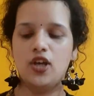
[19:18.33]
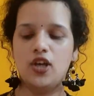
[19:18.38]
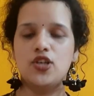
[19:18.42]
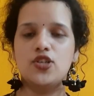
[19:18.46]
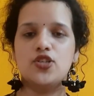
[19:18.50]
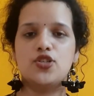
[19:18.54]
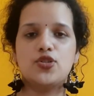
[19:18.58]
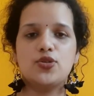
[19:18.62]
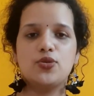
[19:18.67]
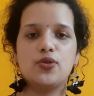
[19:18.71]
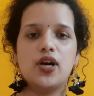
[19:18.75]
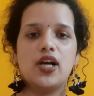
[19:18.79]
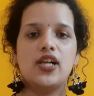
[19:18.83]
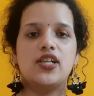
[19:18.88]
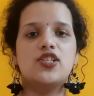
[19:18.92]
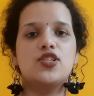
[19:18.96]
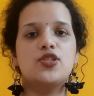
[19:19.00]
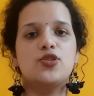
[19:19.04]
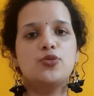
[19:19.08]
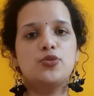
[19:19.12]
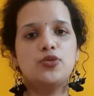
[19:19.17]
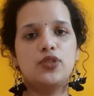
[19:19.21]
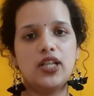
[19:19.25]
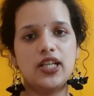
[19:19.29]
So I
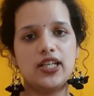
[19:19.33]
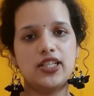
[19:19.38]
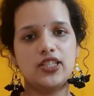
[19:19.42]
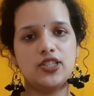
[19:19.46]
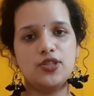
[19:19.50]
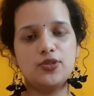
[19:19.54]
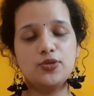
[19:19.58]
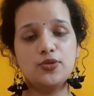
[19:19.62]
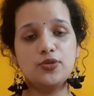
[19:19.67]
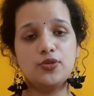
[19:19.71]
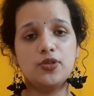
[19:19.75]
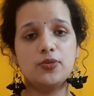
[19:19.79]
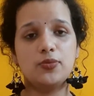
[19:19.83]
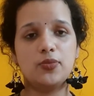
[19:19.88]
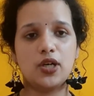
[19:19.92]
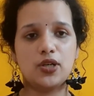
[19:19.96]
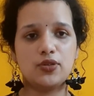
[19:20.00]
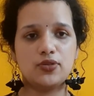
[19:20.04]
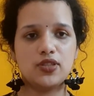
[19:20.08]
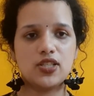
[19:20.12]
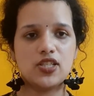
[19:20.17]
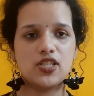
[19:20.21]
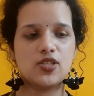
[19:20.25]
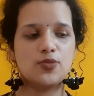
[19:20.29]
soon let you know
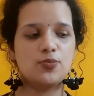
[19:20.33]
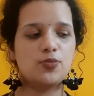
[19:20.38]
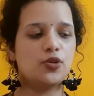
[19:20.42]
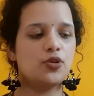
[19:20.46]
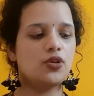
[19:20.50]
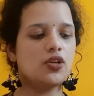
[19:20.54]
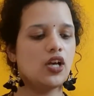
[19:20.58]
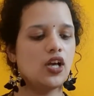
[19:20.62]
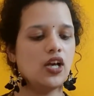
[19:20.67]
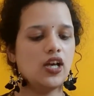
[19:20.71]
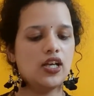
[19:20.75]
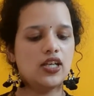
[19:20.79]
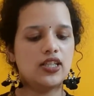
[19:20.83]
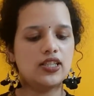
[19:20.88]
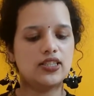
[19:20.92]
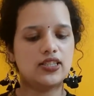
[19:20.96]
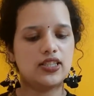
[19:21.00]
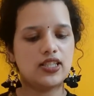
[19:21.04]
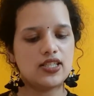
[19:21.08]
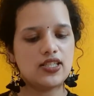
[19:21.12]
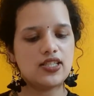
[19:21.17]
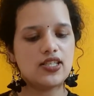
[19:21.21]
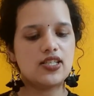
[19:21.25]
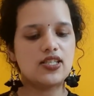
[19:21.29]
about this book
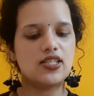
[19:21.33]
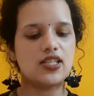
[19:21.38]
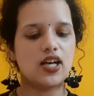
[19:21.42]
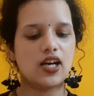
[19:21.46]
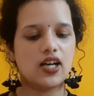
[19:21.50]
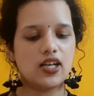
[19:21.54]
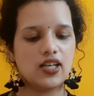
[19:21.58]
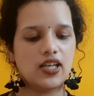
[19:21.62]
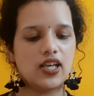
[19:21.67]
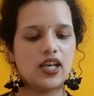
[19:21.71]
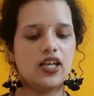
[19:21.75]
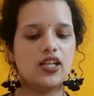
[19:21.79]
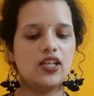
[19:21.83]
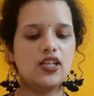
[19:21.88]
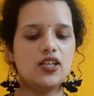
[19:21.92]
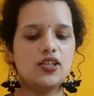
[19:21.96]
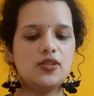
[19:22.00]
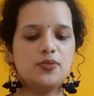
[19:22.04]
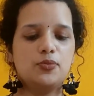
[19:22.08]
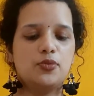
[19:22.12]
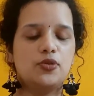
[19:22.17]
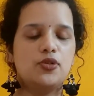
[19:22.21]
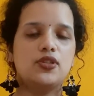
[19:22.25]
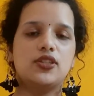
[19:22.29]
this is again a
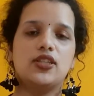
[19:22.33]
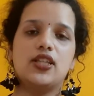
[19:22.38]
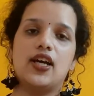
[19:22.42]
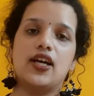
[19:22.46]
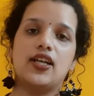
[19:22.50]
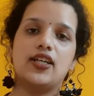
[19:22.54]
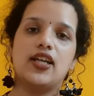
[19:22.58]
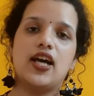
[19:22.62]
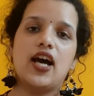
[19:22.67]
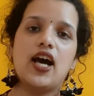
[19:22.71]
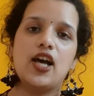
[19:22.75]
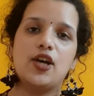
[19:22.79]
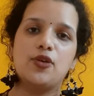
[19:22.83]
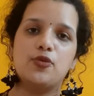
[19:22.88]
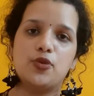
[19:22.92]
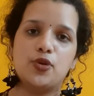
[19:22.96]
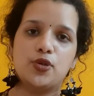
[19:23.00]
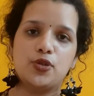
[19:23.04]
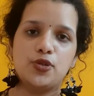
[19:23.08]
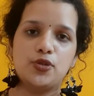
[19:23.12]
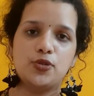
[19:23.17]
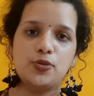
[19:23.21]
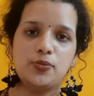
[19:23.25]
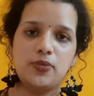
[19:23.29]
book that I
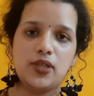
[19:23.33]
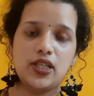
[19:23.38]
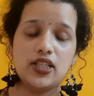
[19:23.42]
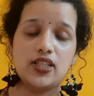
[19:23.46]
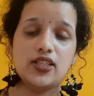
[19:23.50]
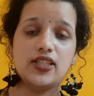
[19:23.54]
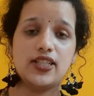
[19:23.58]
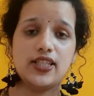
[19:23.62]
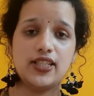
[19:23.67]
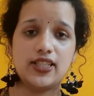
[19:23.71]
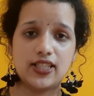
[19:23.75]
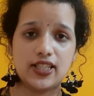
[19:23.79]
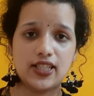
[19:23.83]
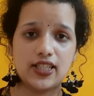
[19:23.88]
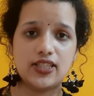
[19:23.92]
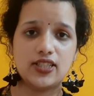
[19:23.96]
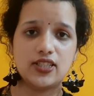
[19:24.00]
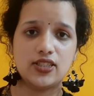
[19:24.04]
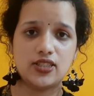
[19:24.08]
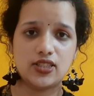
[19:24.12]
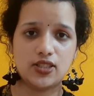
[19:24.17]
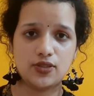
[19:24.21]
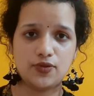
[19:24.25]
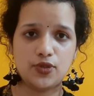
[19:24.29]
want to make a
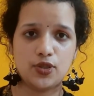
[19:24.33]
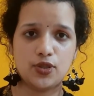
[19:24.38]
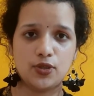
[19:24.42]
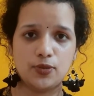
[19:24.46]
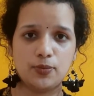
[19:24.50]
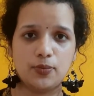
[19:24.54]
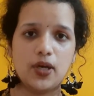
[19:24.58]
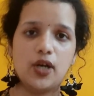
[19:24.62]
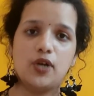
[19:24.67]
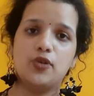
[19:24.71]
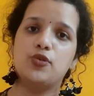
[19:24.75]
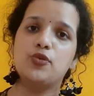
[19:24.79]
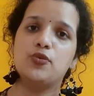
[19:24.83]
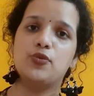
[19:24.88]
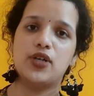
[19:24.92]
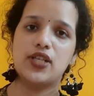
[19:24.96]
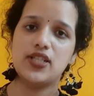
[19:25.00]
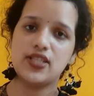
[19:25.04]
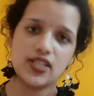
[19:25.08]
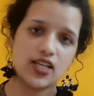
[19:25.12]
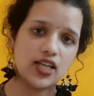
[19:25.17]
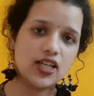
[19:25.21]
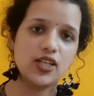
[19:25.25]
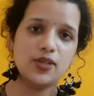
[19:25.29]
dedicated review about
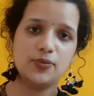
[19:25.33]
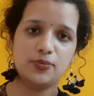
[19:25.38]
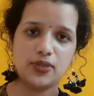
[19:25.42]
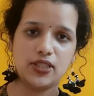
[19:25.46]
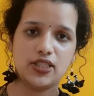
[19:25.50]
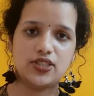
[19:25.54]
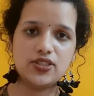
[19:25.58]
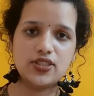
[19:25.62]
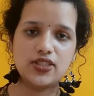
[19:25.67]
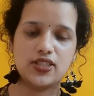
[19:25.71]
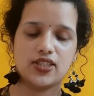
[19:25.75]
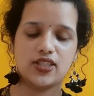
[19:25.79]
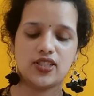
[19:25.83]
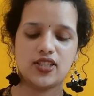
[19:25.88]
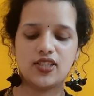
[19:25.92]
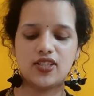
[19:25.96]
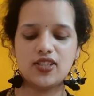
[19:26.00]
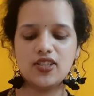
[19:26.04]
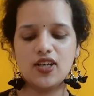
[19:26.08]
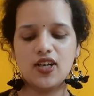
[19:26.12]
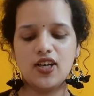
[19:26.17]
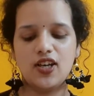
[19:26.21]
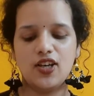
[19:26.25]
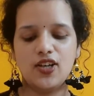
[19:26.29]
once I complete reading it.